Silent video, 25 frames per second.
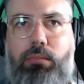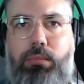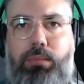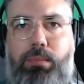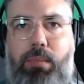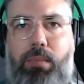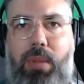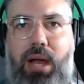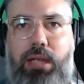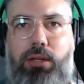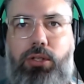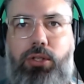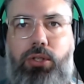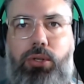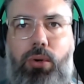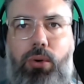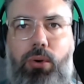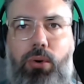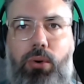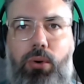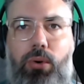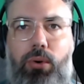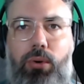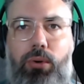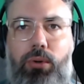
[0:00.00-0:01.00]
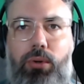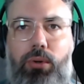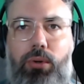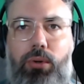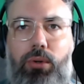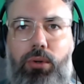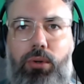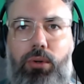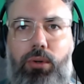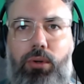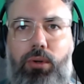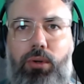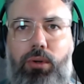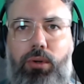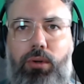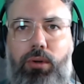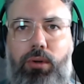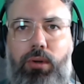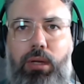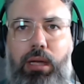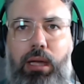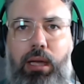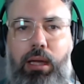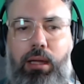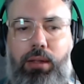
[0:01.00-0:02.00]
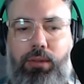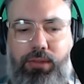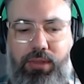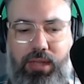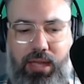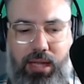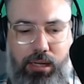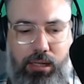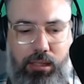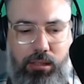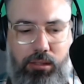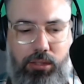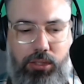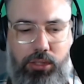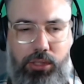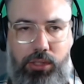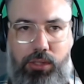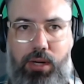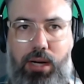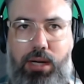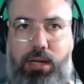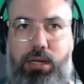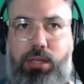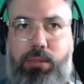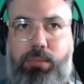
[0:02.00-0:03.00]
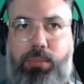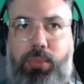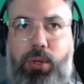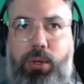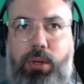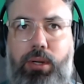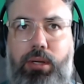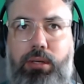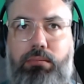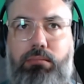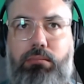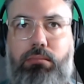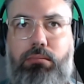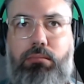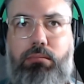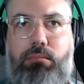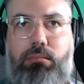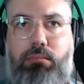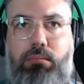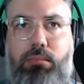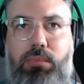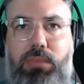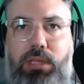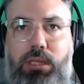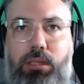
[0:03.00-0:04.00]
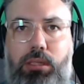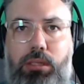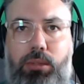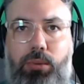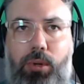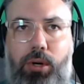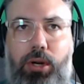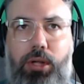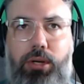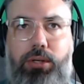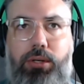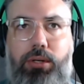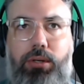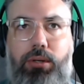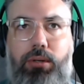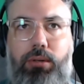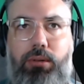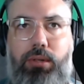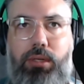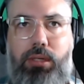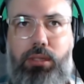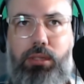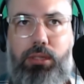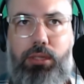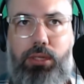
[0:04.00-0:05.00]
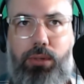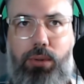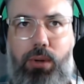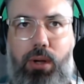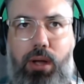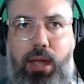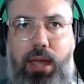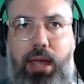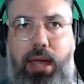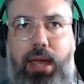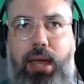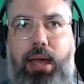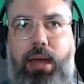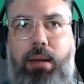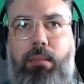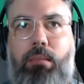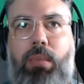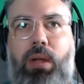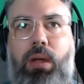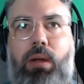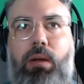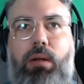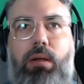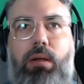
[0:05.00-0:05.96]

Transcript: Make sure that it's straight to the point. This is what I do. This is who I am.